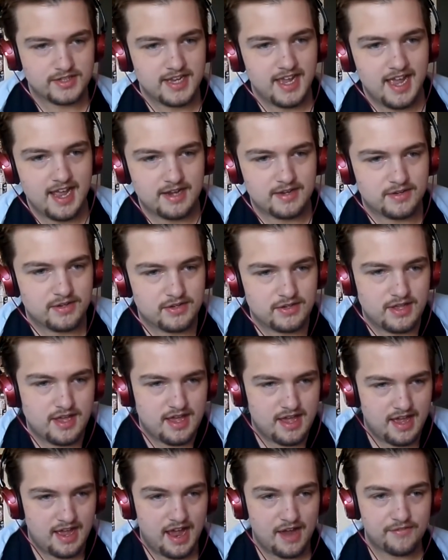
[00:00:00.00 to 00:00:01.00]
yet,
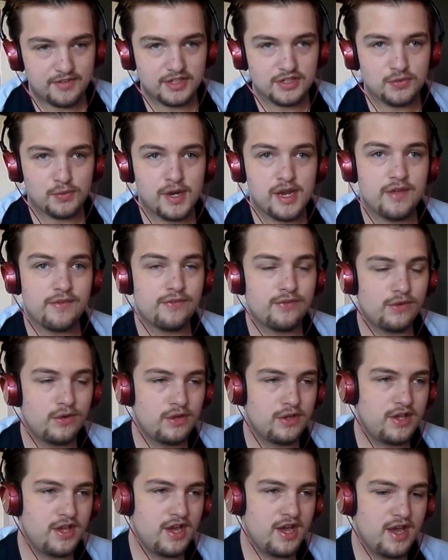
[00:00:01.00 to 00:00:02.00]
uh, having to wait a
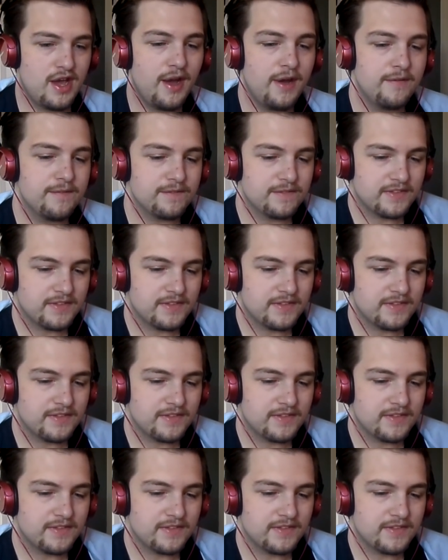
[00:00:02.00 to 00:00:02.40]
full year.